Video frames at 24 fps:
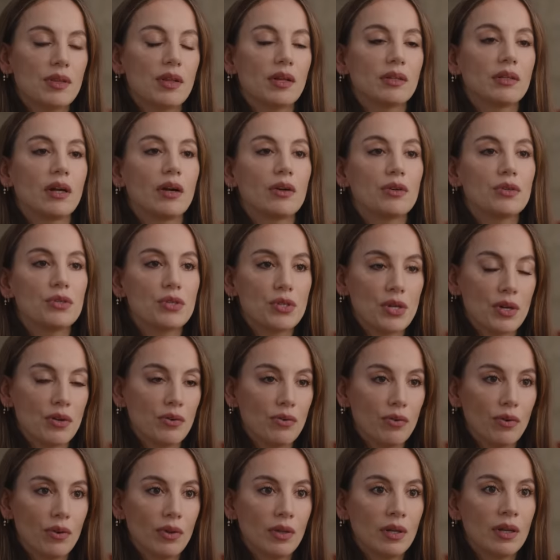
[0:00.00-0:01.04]
that are
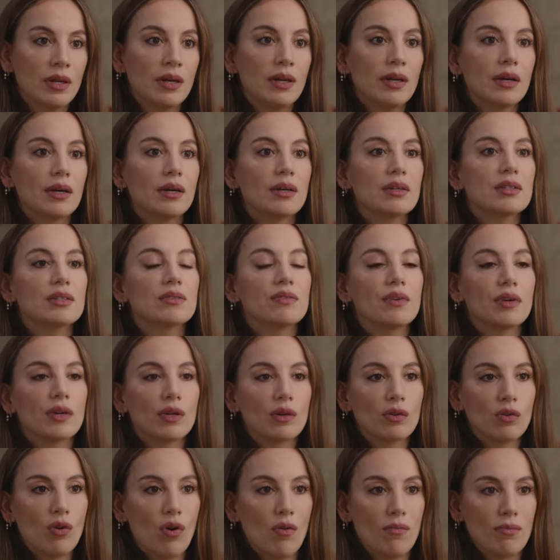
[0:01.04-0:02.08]
general is very
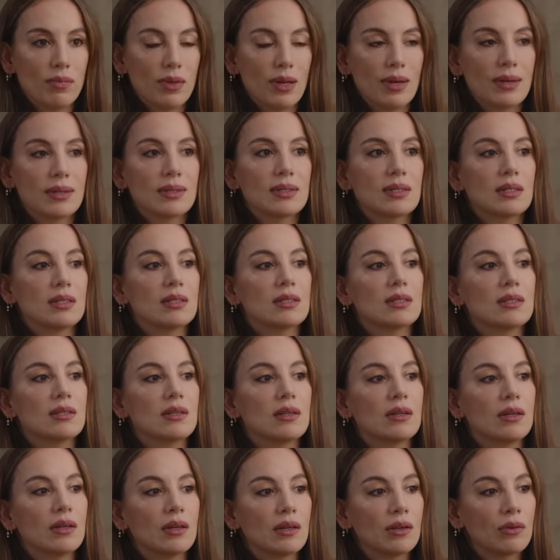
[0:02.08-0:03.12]
complex. It's
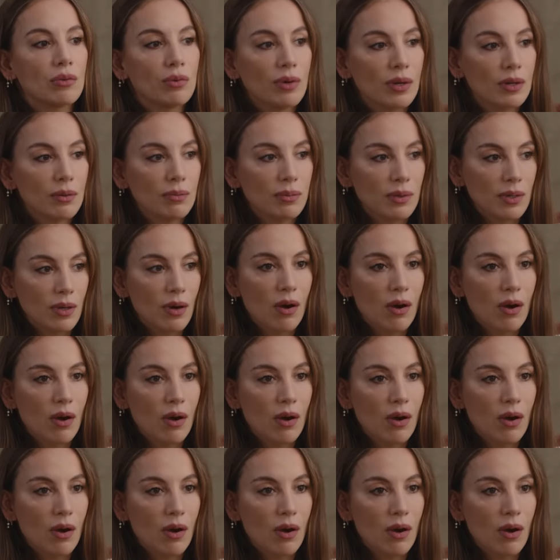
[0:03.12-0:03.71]
incredibly